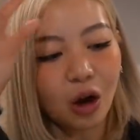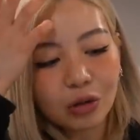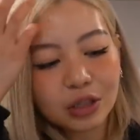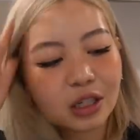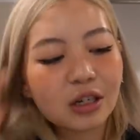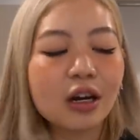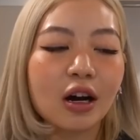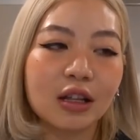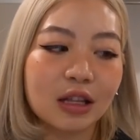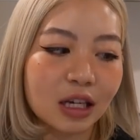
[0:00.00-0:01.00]
also
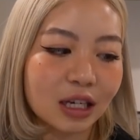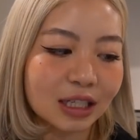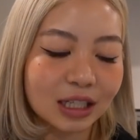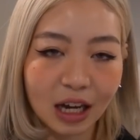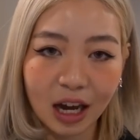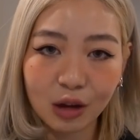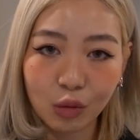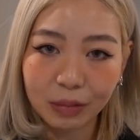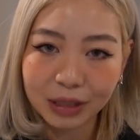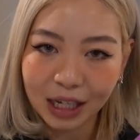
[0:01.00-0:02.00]
on the Sacai
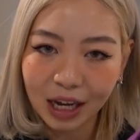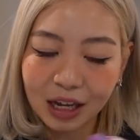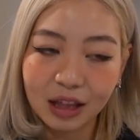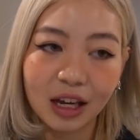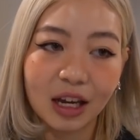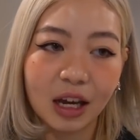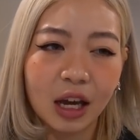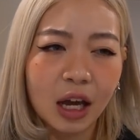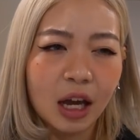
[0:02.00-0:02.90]
website, they